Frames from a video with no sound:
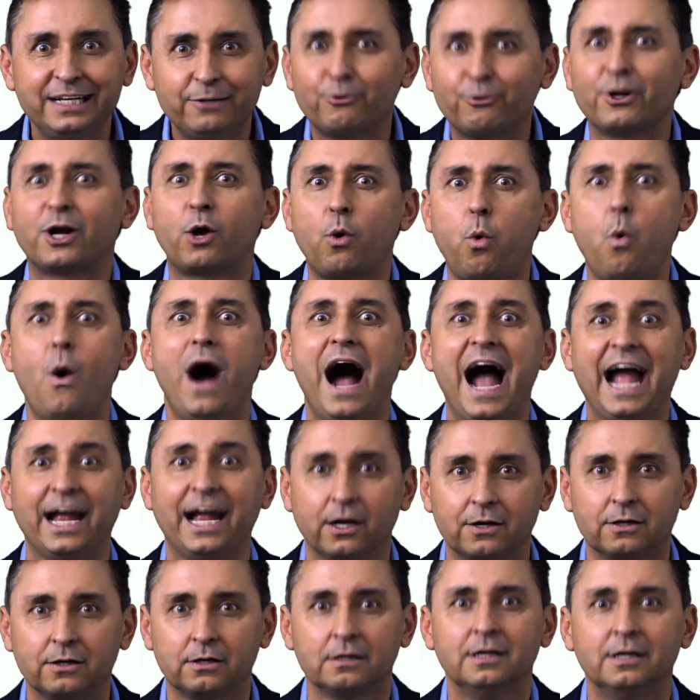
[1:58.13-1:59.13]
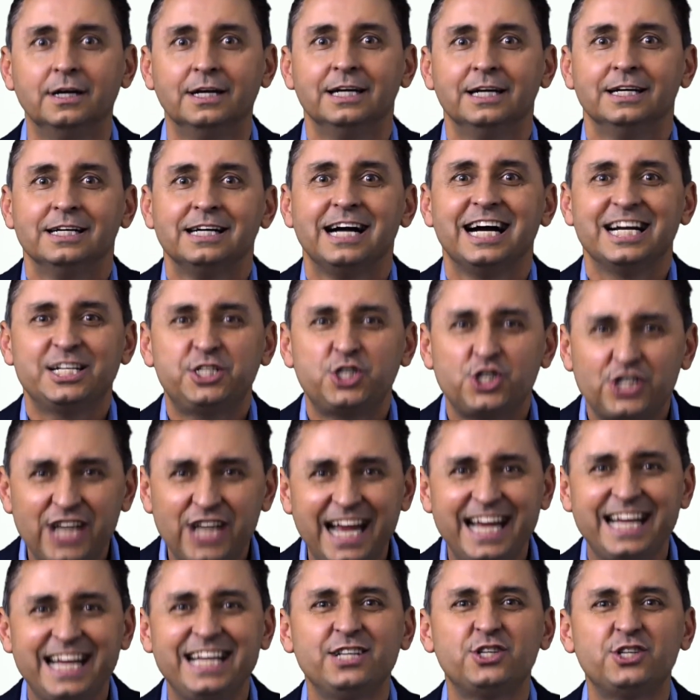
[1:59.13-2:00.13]
require a
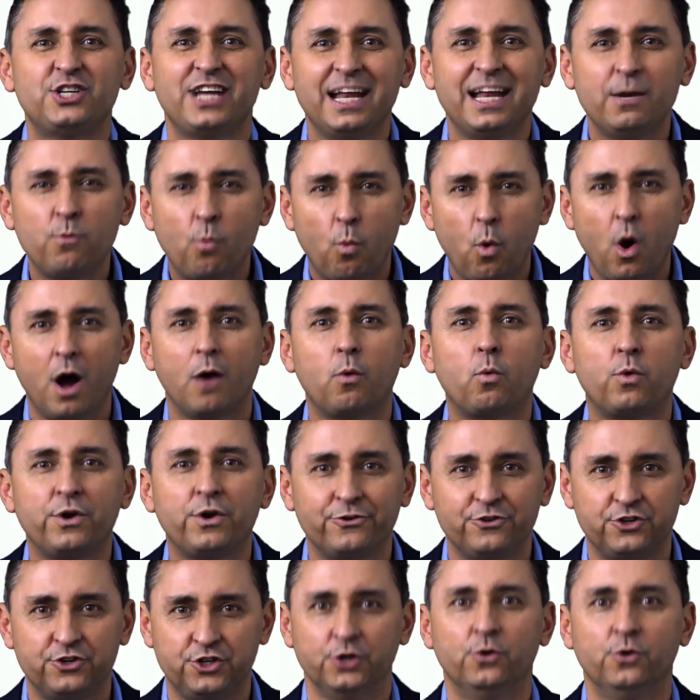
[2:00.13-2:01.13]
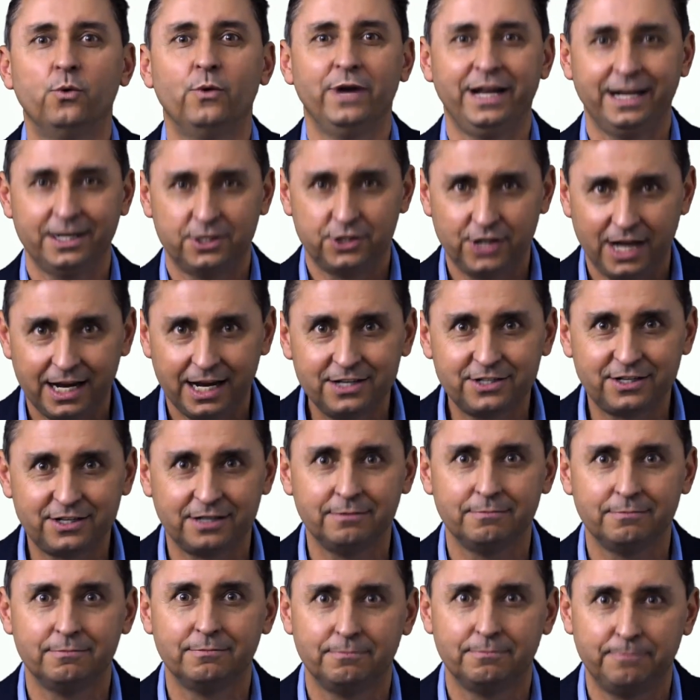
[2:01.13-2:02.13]
change in what we're doing, a change
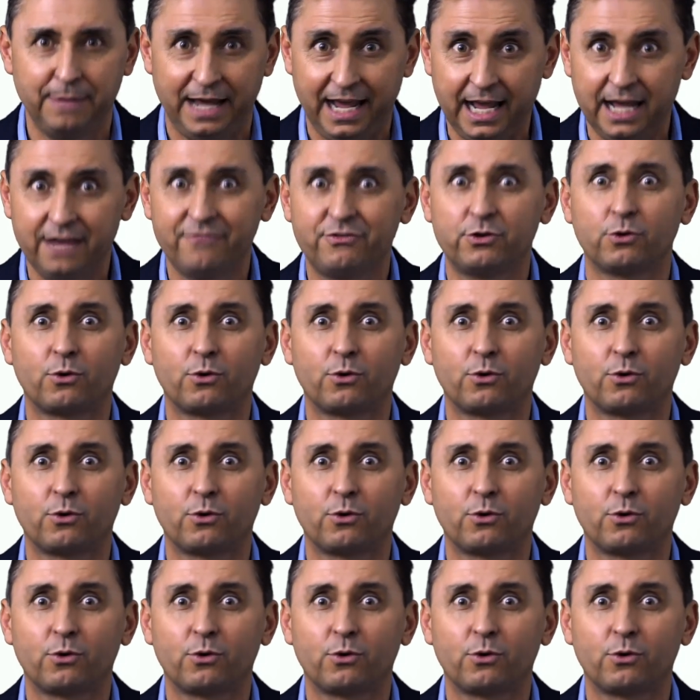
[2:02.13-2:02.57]
in behavior,